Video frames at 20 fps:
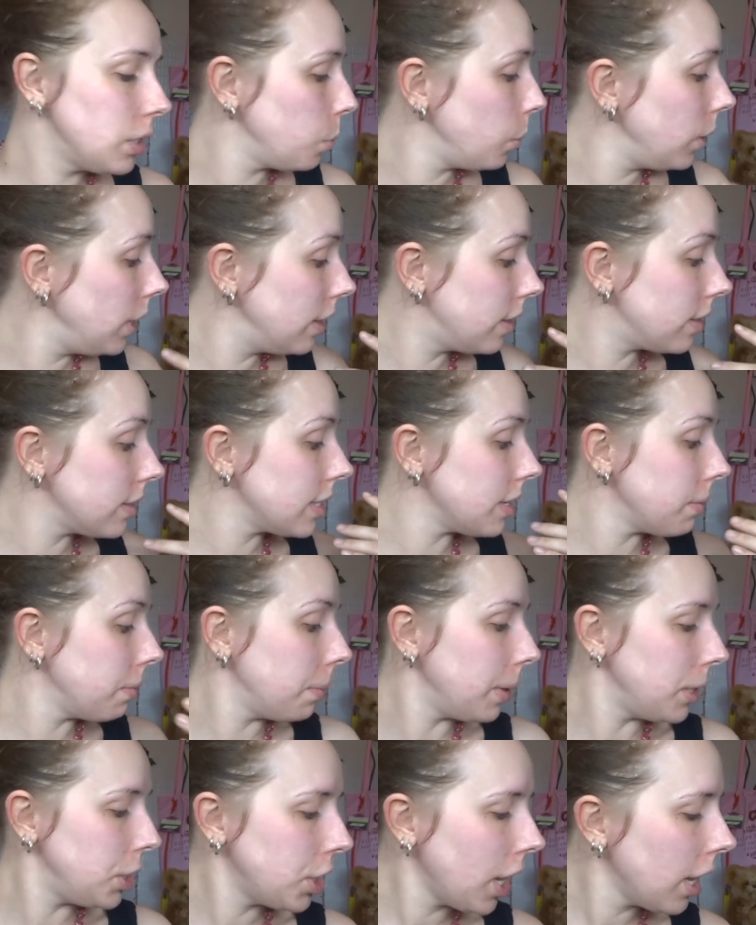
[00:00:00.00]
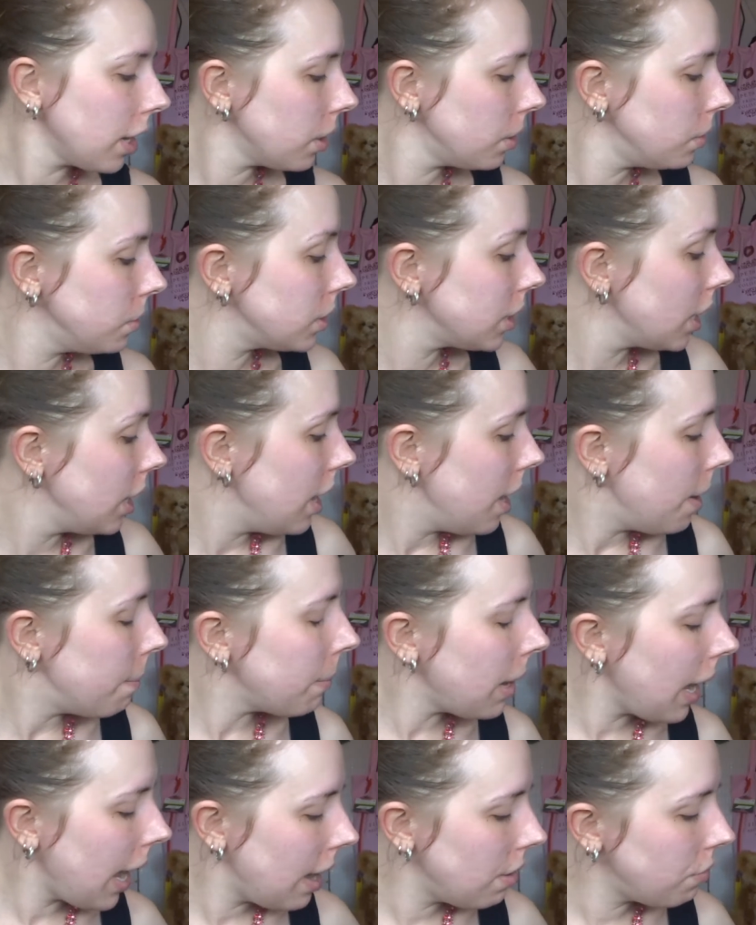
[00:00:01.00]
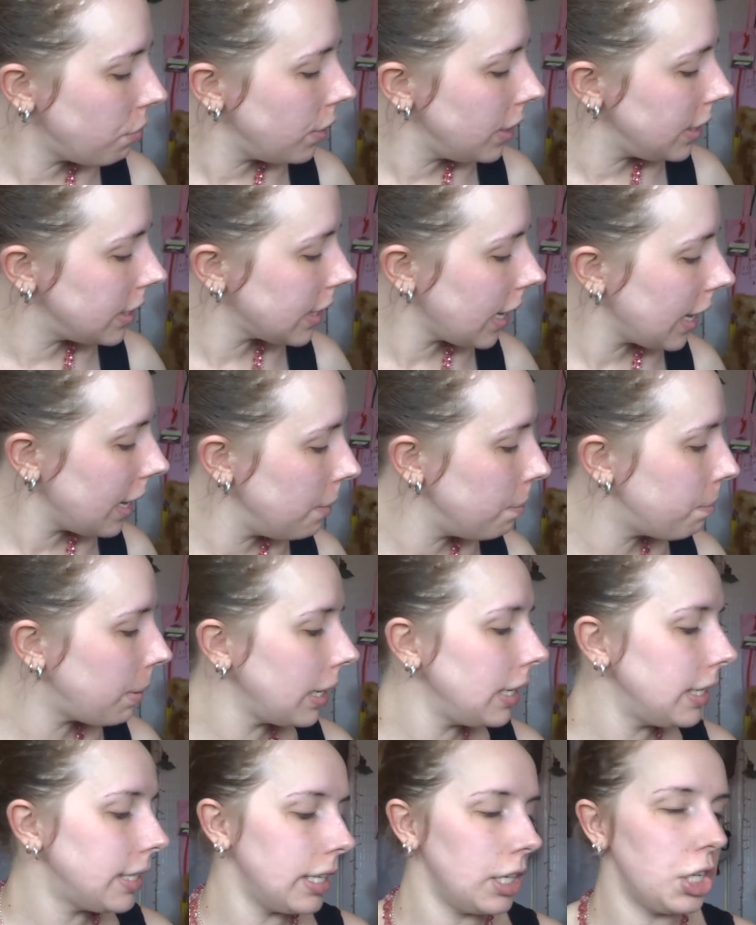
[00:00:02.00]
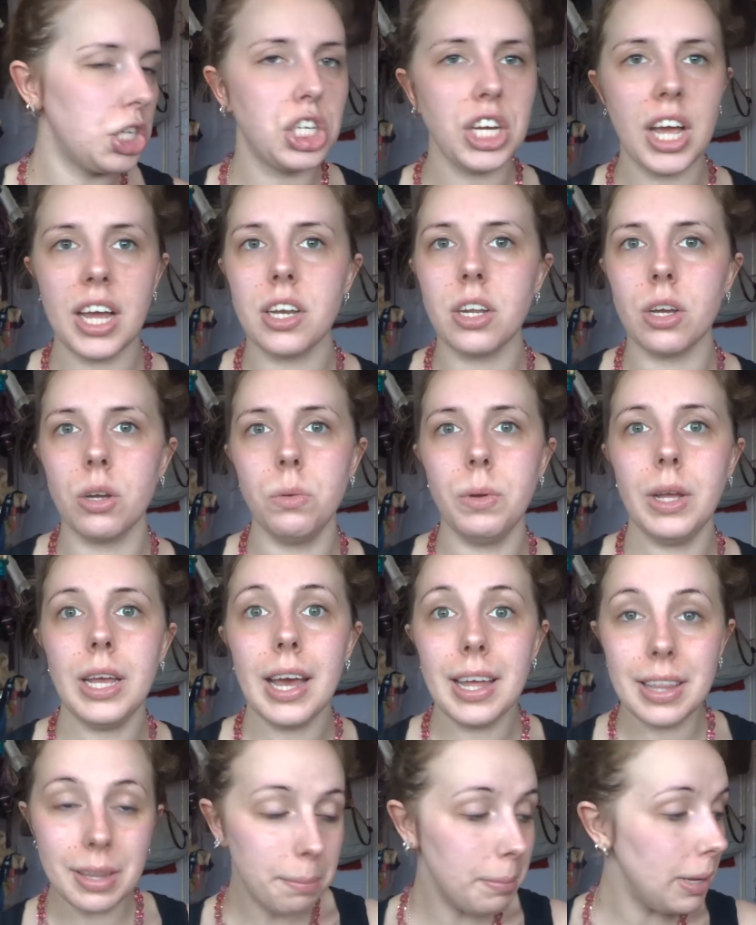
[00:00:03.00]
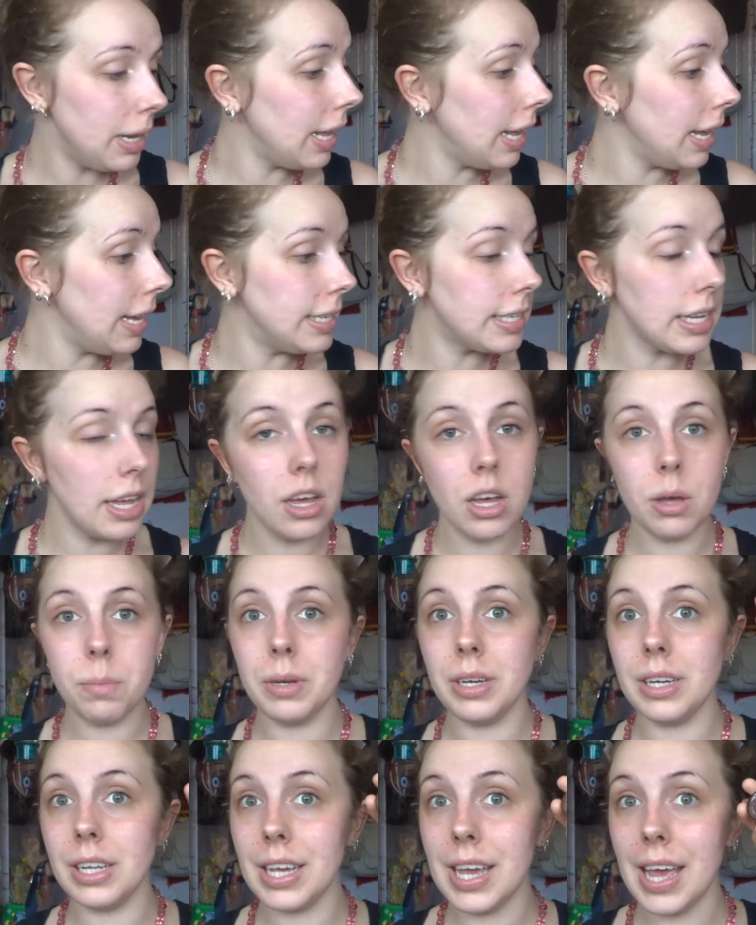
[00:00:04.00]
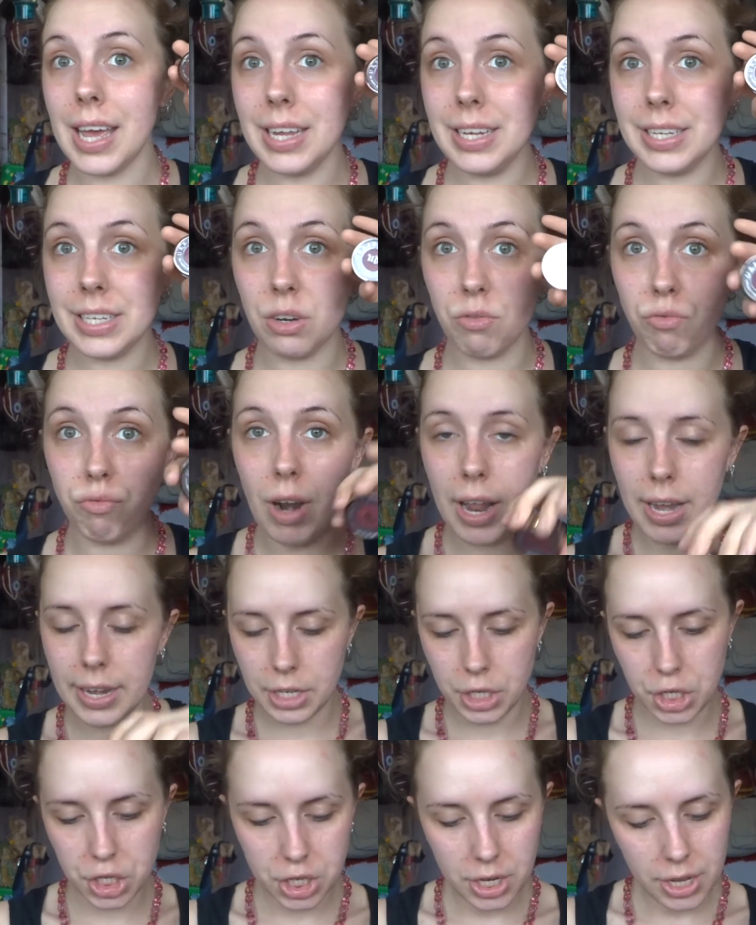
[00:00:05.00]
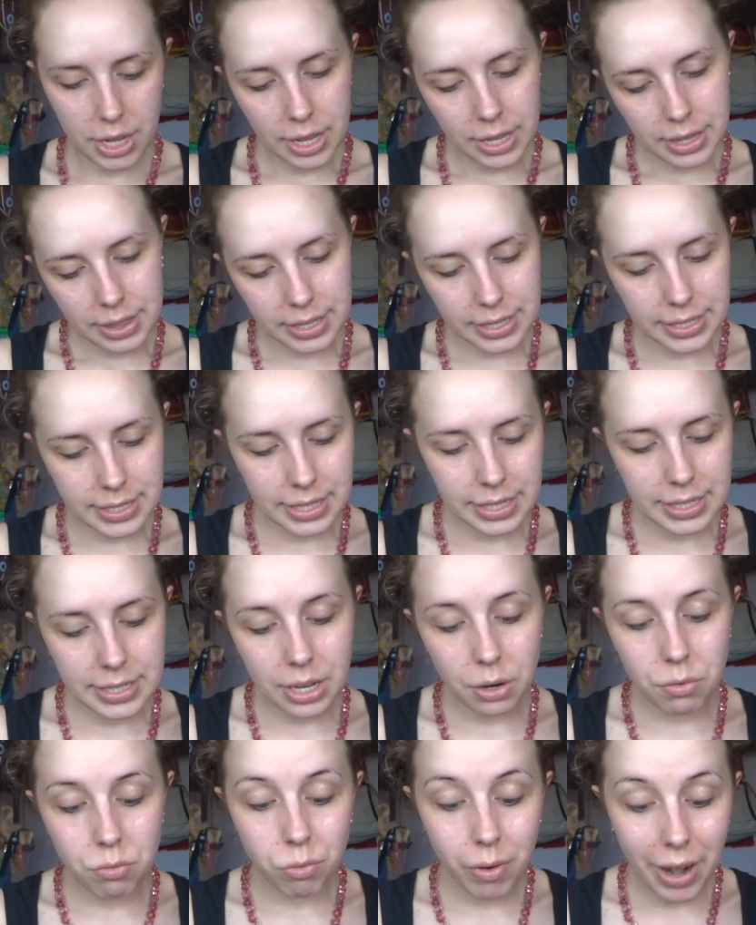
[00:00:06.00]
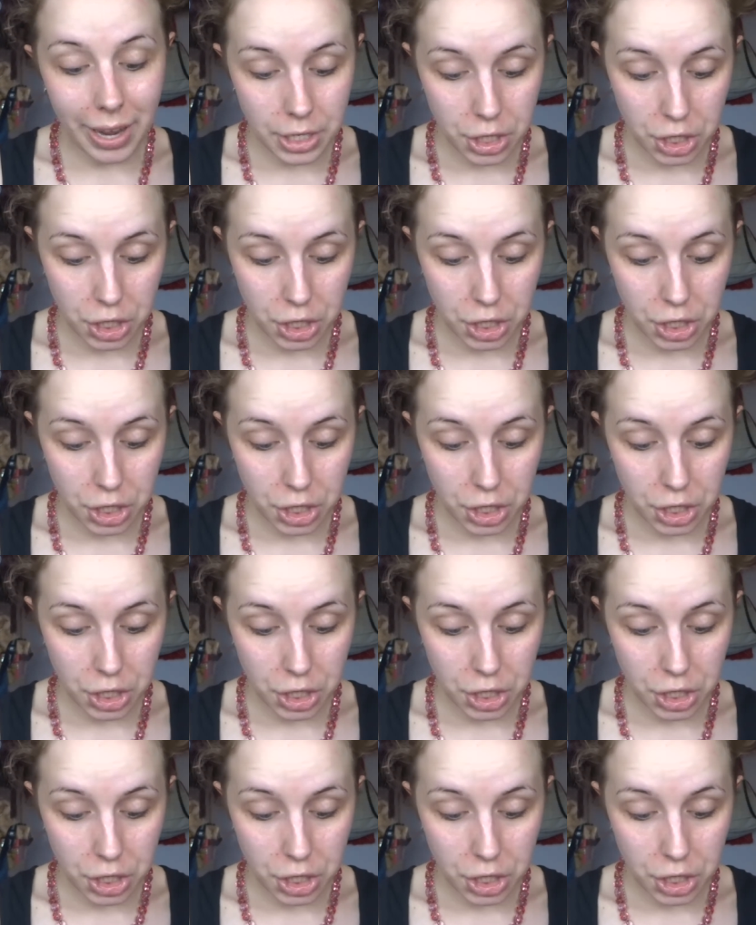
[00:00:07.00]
with some of my shadows. My everyday basic shadow at the minute is Urban Decay's Relish. This is a red